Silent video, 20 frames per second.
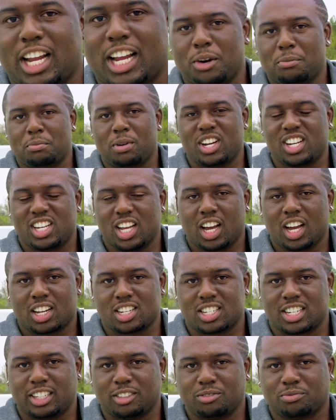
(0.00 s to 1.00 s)
a
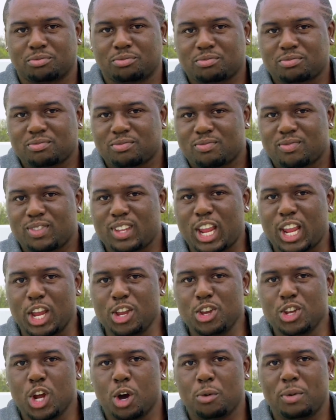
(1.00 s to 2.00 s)
production.
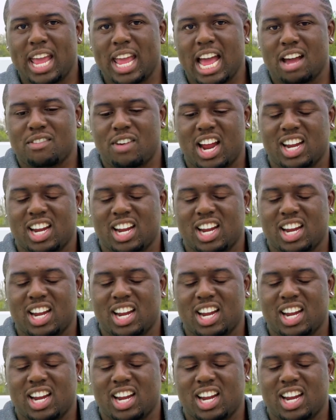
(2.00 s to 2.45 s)
You know, we have our